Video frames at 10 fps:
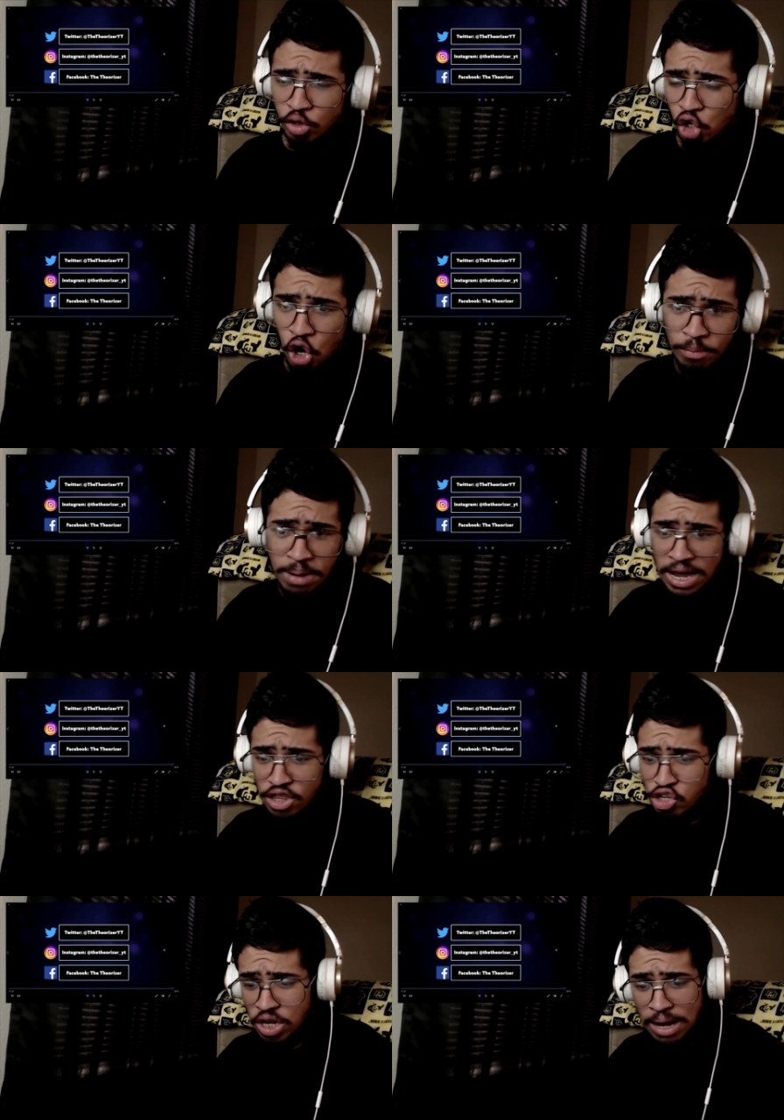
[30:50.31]
Could be
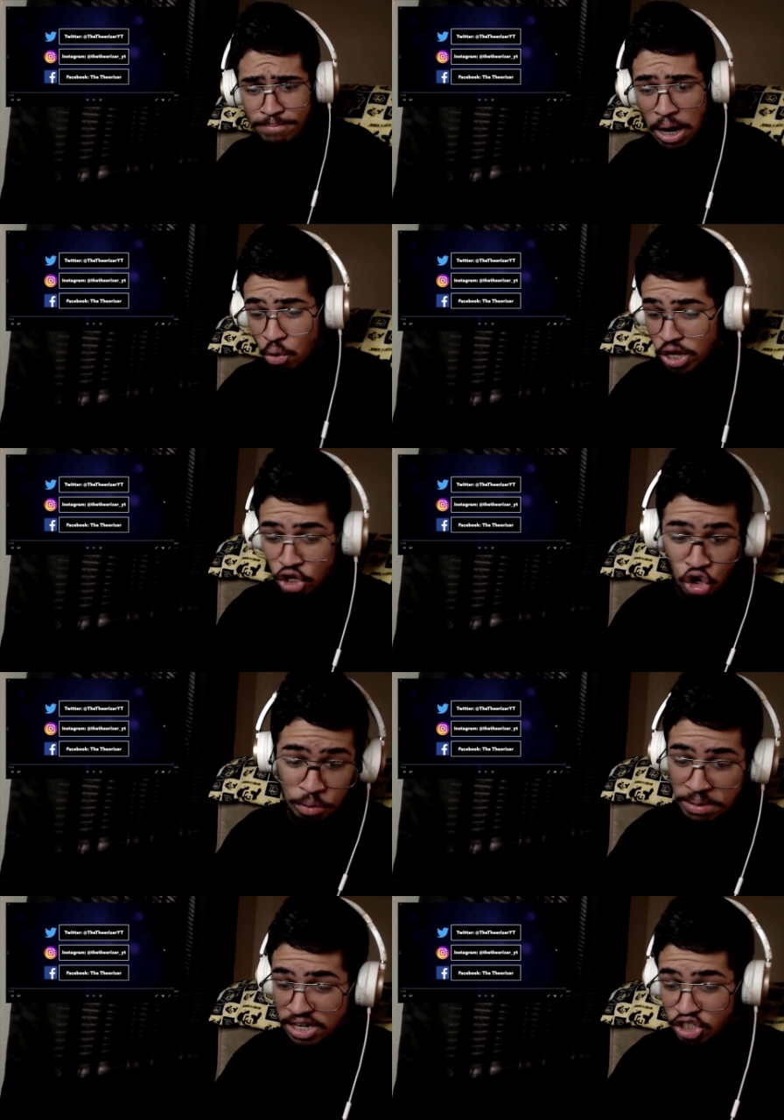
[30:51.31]
in the same boat. He
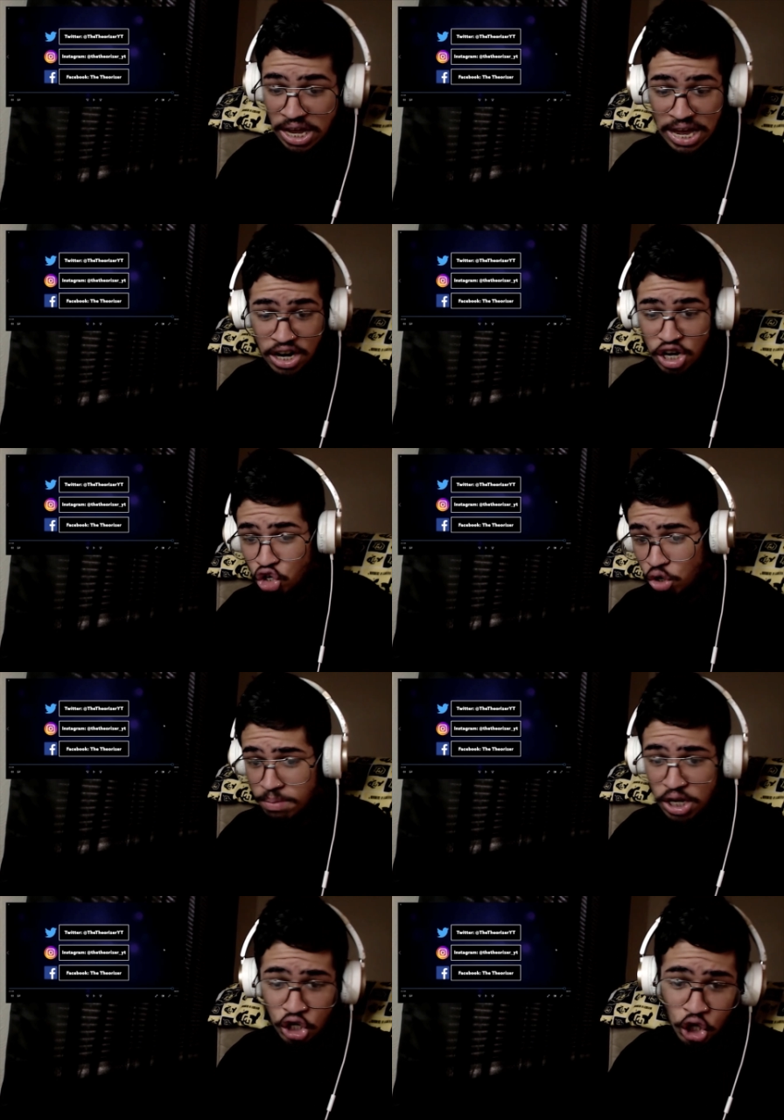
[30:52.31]
could be dead, and he could
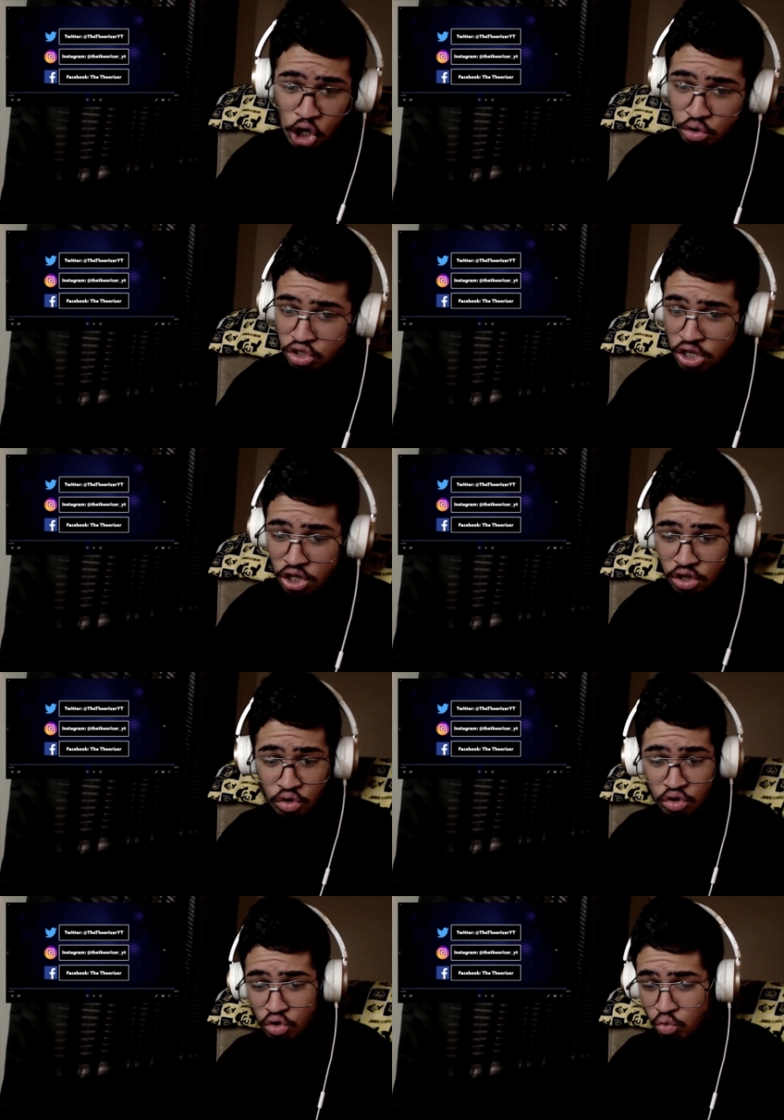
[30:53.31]
be a ghost,
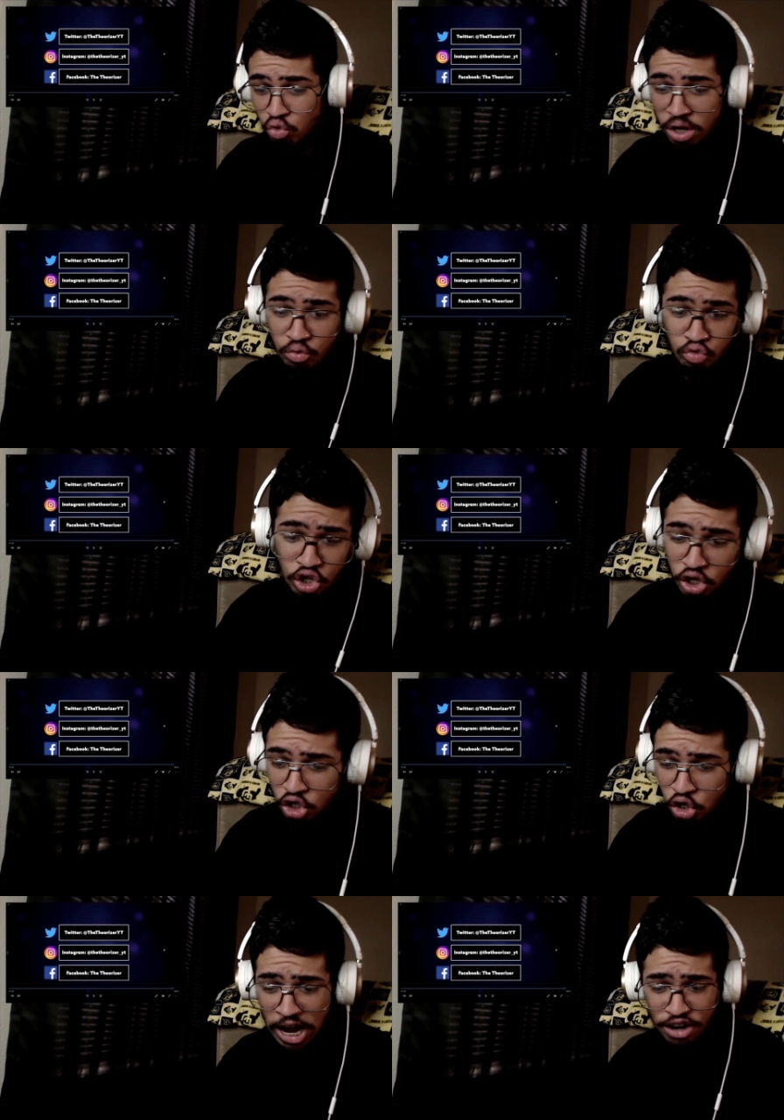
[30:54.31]

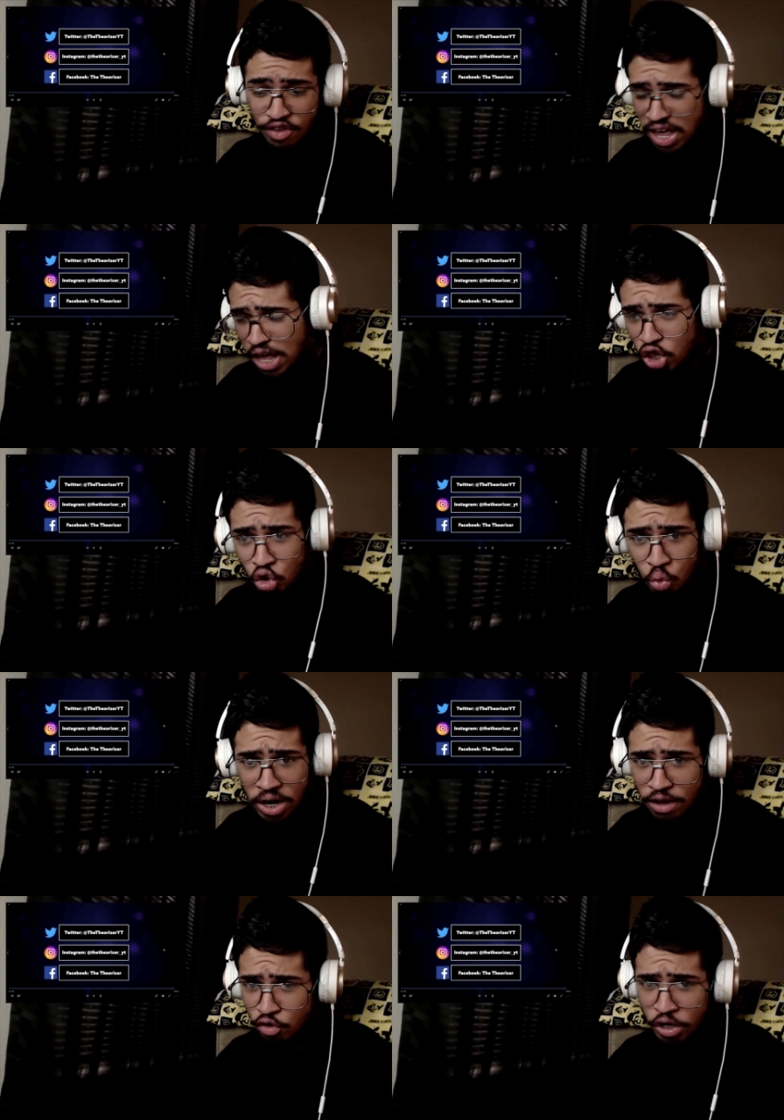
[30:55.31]
the god of hell or
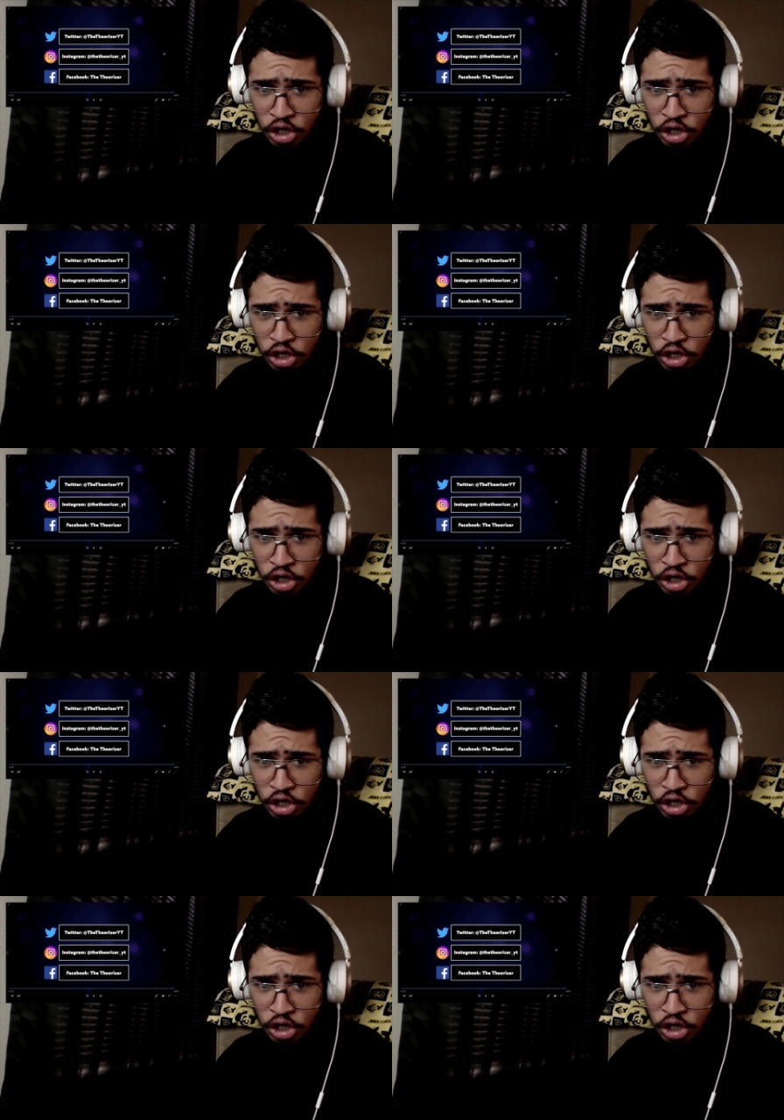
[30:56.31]
whatever.